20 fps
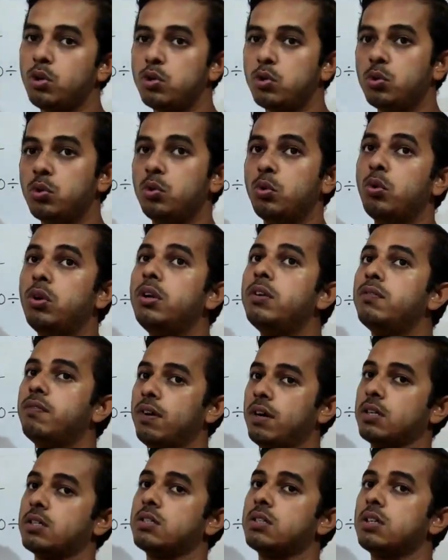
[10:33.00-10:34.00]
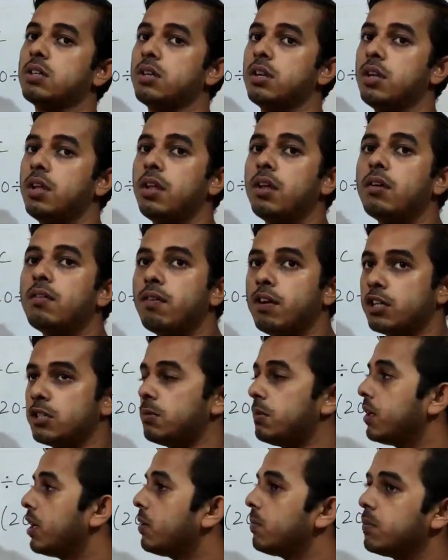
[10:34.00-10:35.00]
We should do it fast.
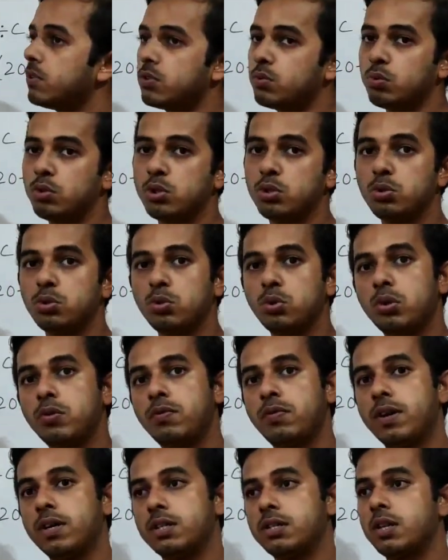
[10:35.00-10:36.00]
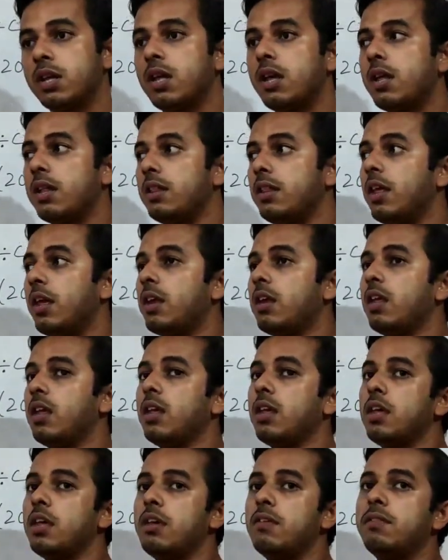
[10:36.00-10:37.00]
First bracket means we should do it fast. Then
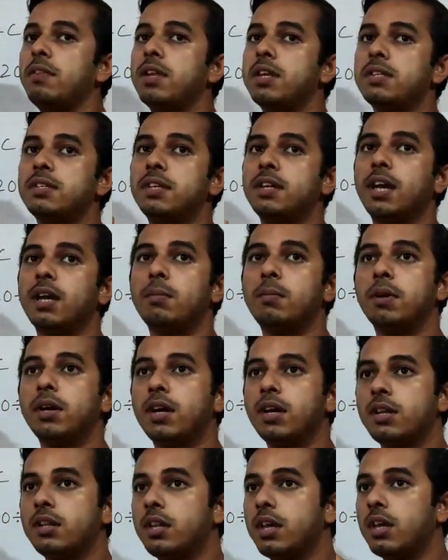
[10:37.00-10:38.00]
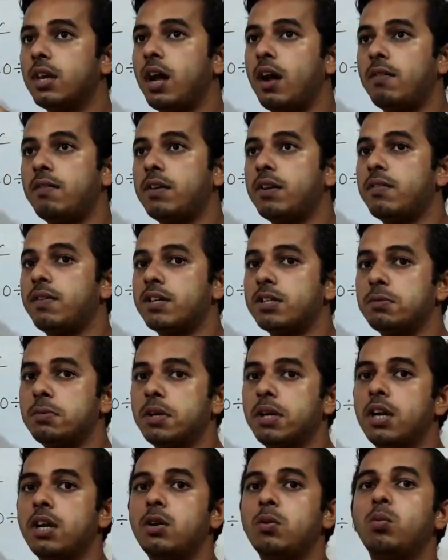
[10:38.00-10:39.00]
if there is second bracket, then after first
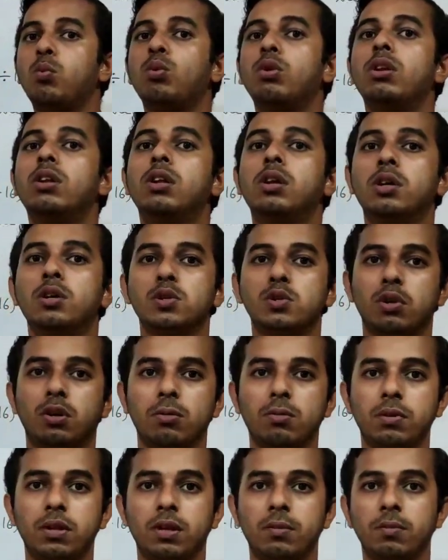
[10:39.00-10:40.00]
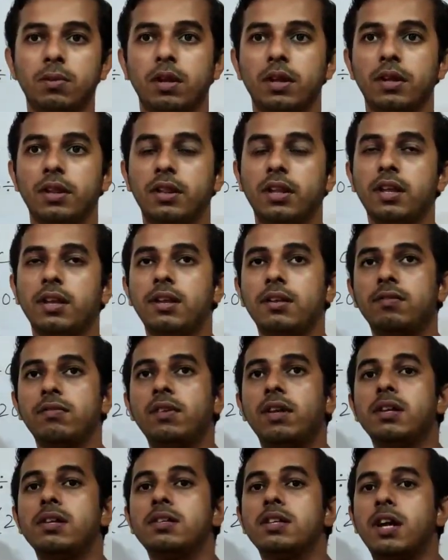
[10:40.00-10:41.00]
bracket we will solve them. Then
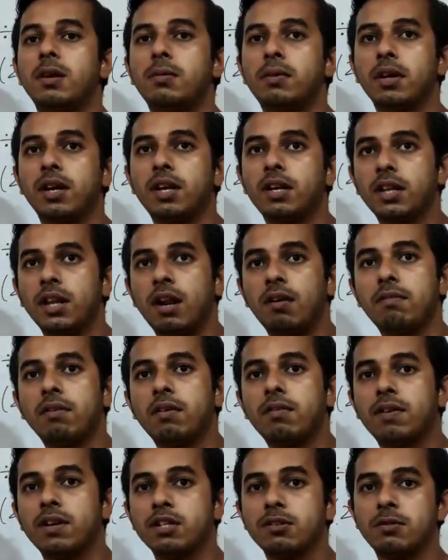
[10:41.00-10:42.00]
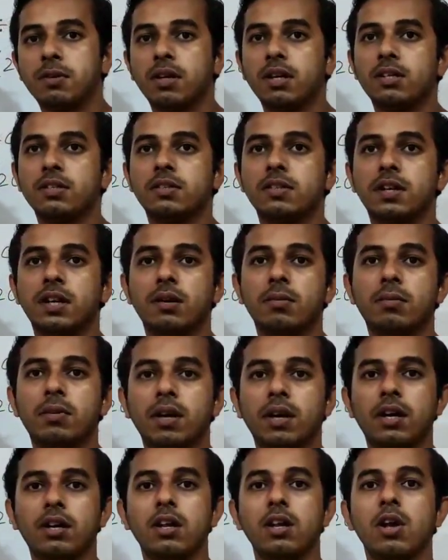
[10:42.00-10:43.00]
if there is third bracket, then after first bracket, second
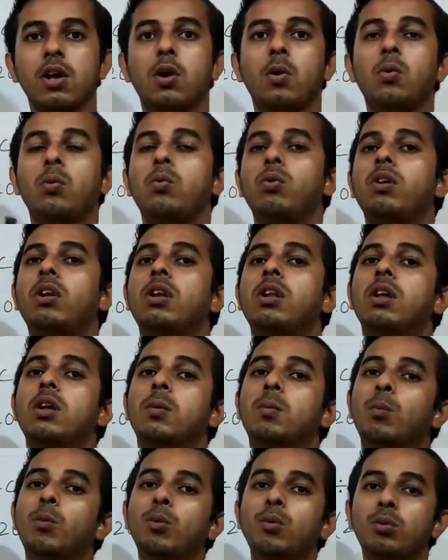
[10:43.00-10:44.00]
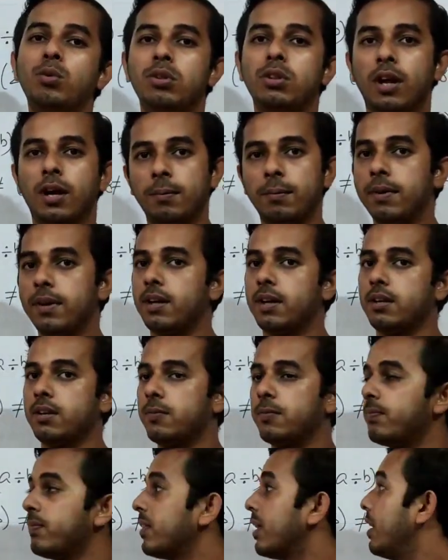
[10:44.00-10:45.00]
bracket, we will move to third
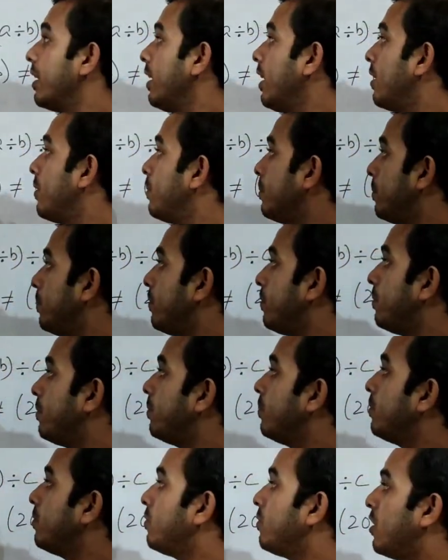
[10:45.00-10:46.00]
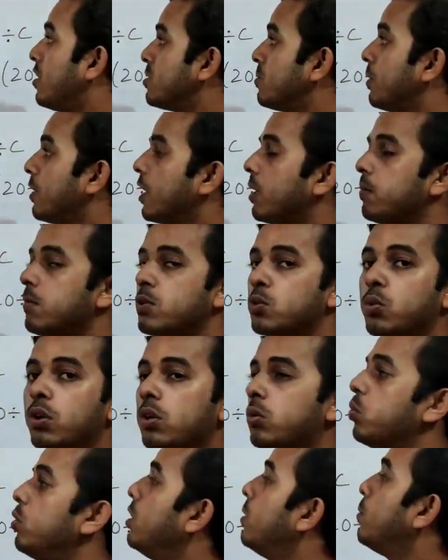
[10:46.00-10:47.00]
bracket. Here first bracket means
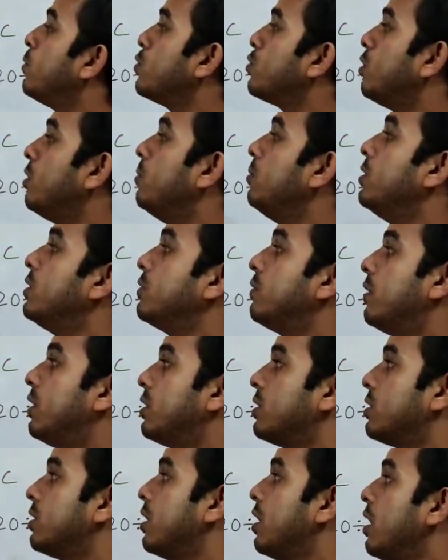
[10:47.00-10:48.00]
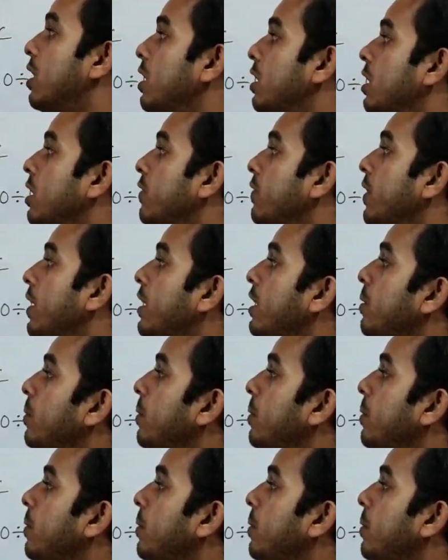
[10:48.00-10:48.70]
what? We have to solve this first. If a